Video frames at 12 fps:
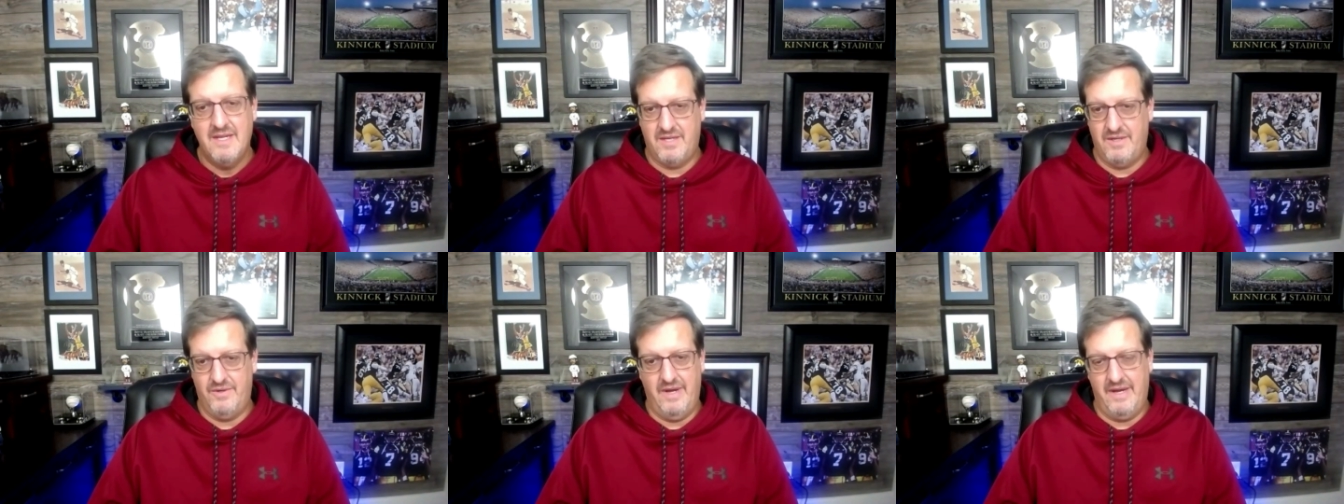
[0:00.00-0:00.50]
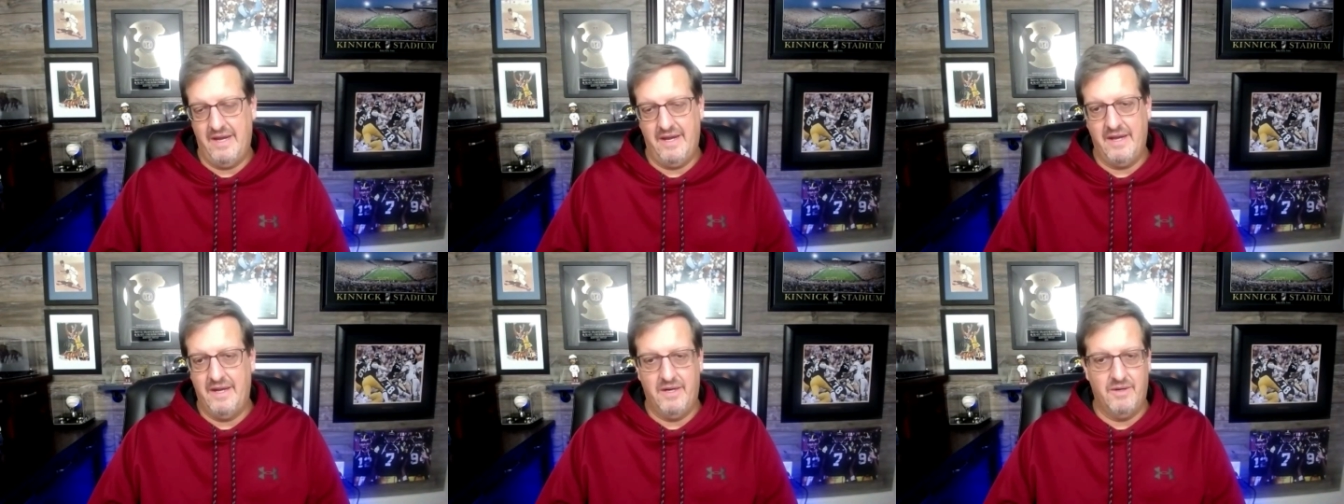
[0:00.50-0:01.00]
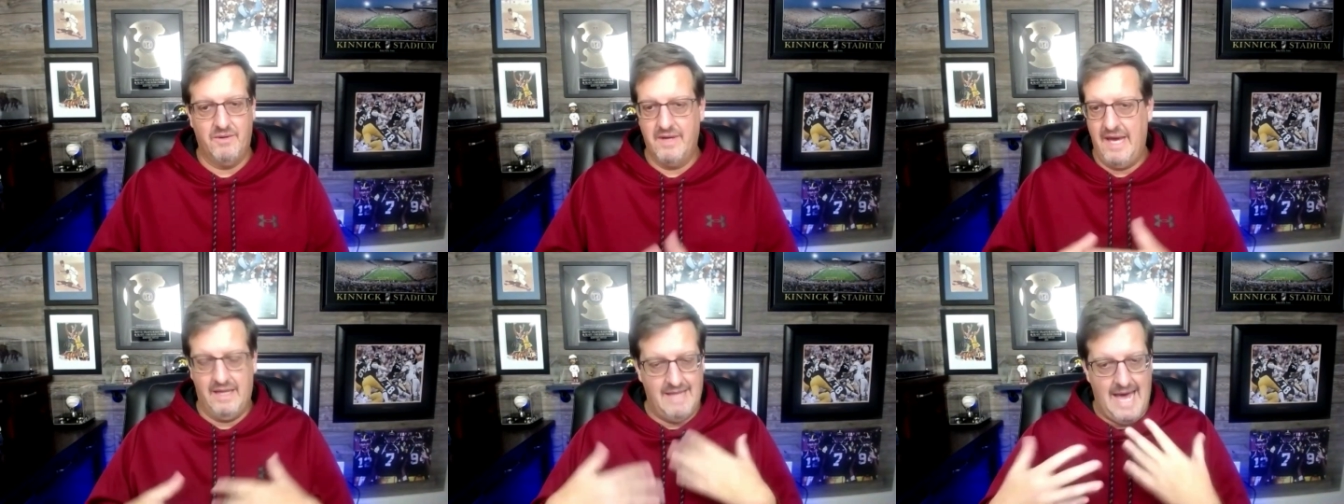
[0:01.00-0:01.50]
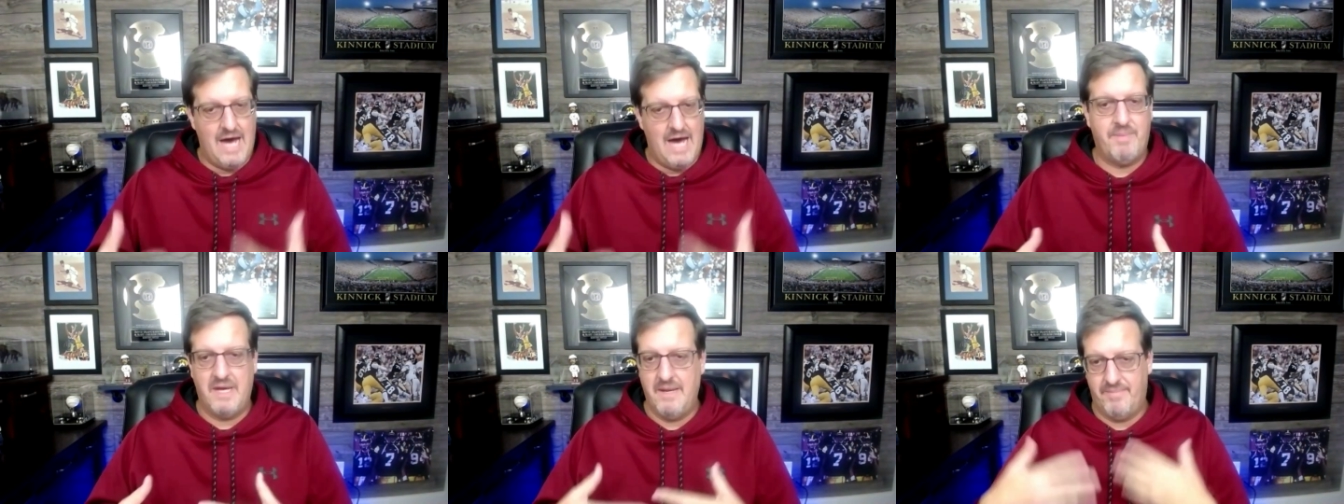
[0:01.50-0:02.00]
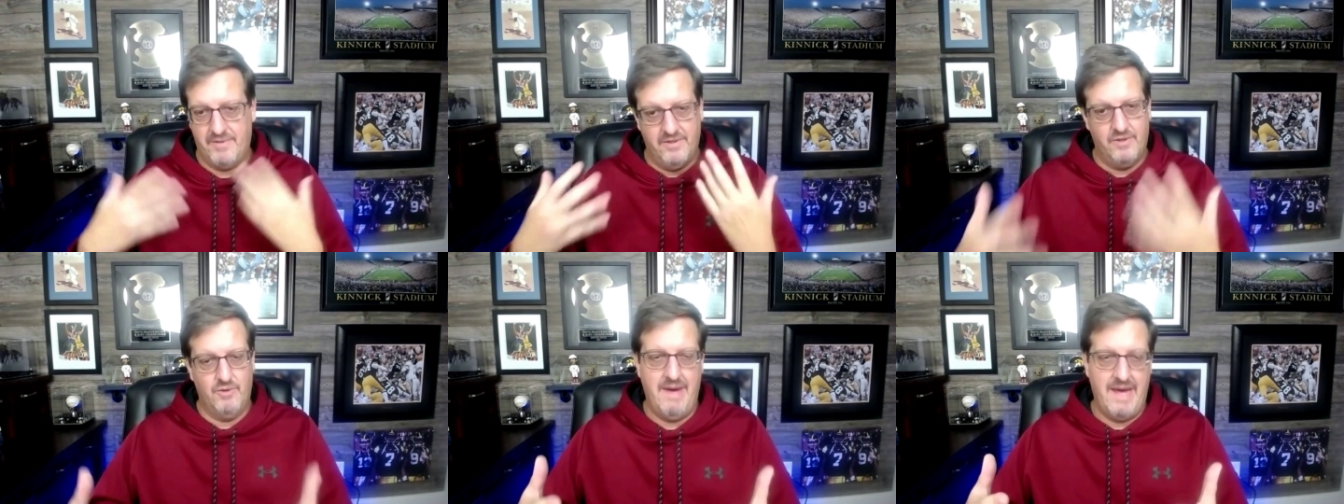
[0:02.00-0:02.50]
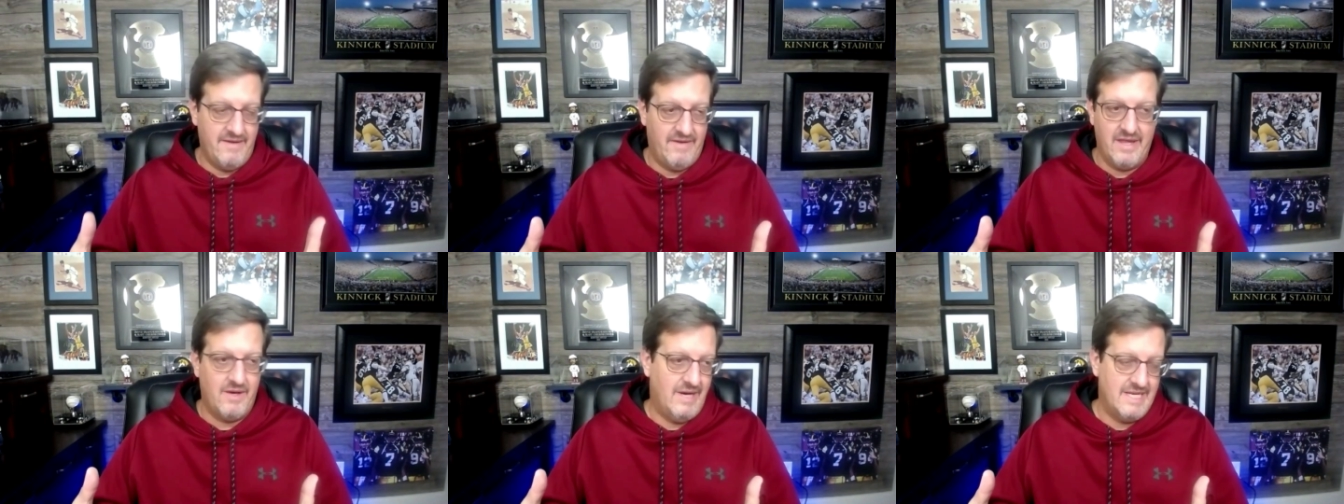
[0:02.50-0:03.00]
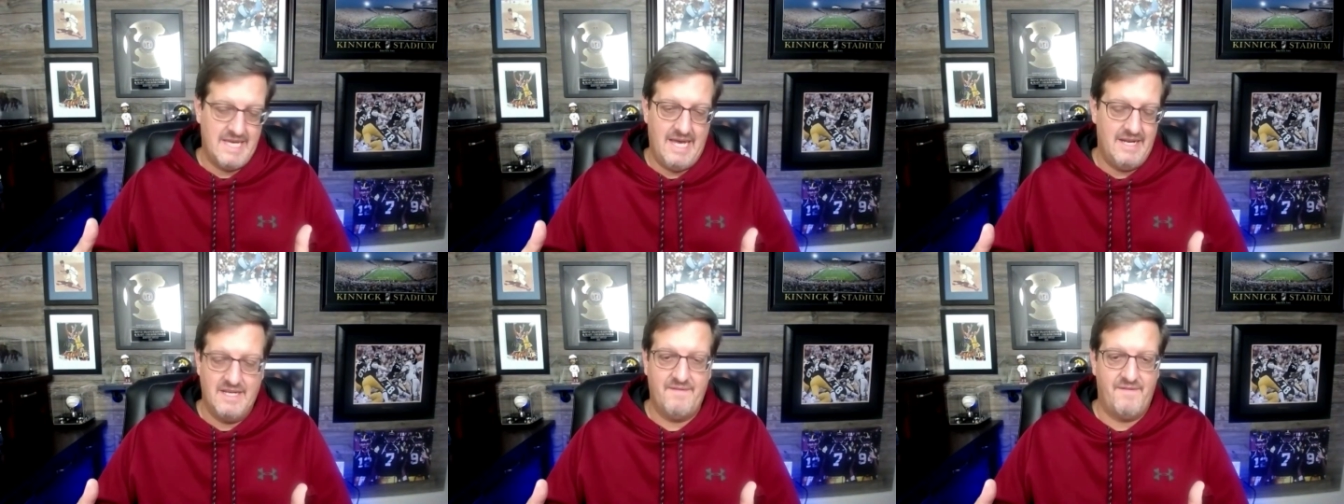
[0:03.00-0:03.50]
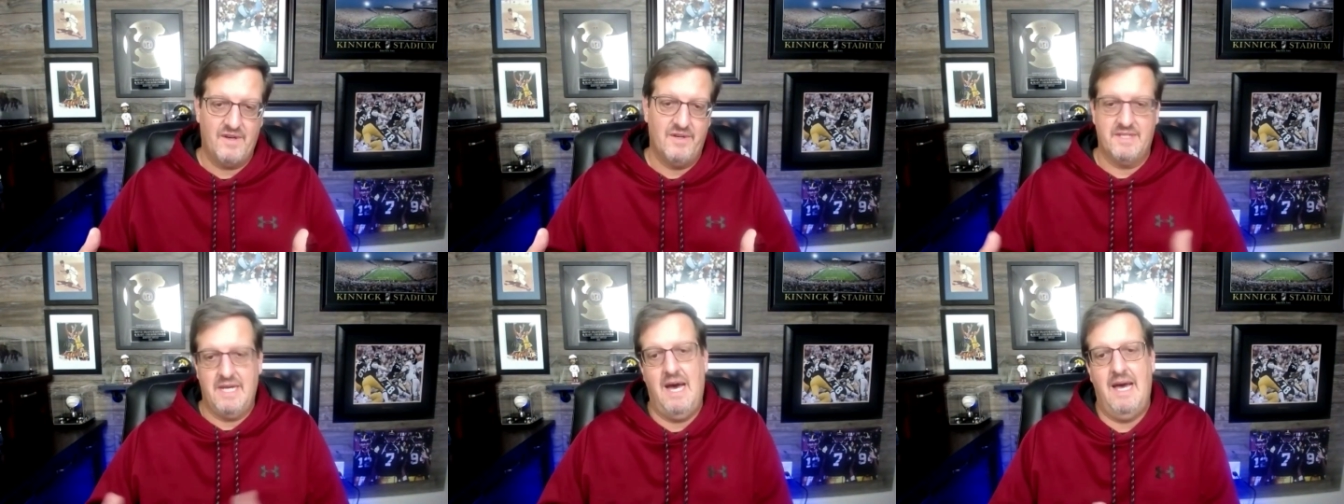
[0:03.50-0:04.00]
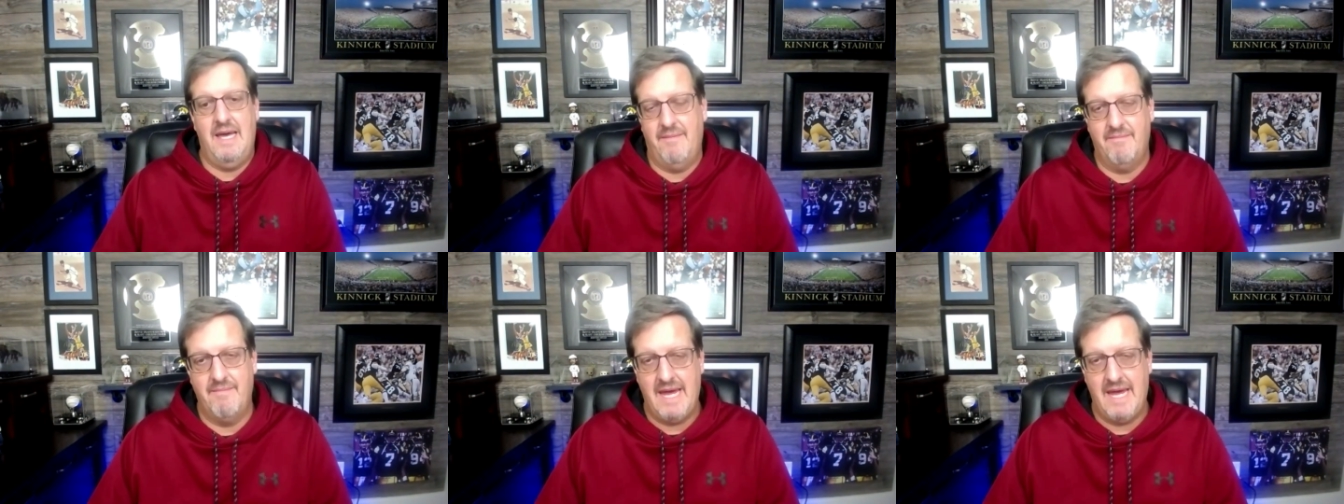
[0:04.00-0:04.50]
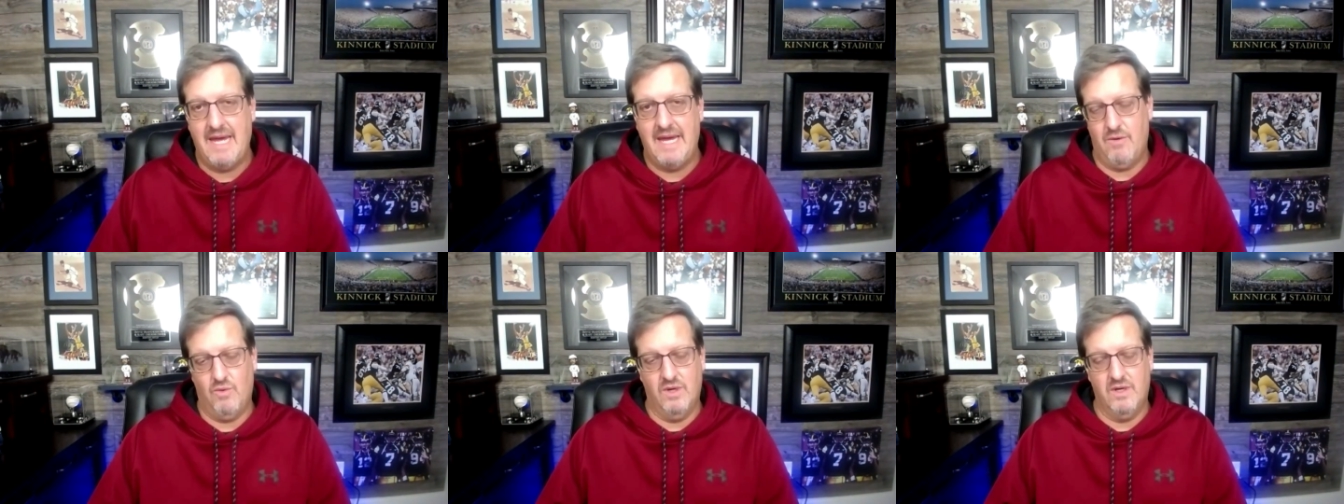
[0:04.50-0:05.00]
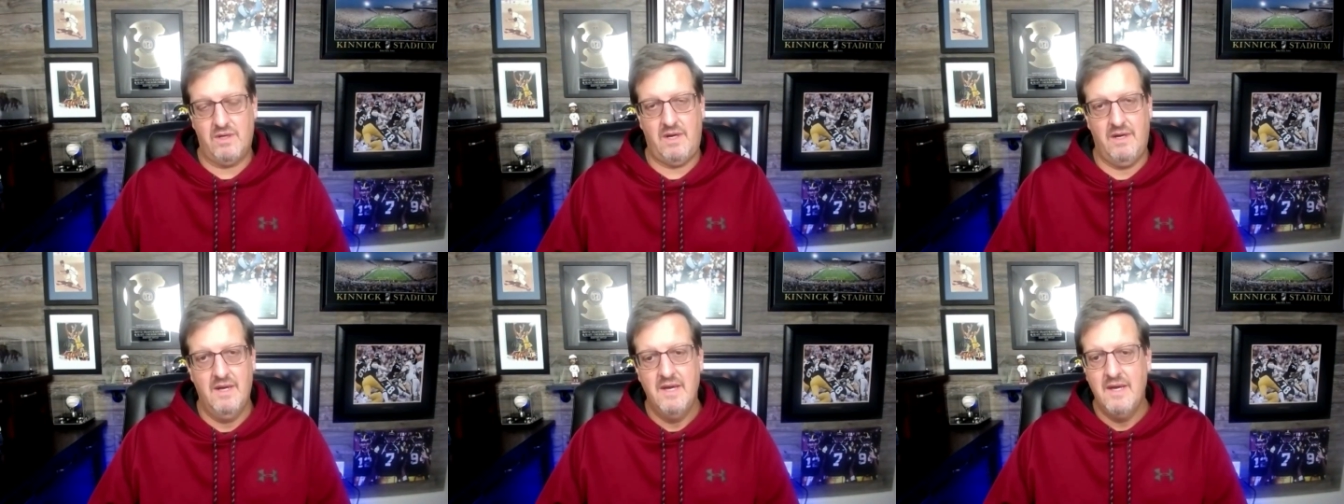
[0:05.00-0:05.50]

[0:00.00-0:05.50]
to you know allow people who may have otherwise had a difficult time making it work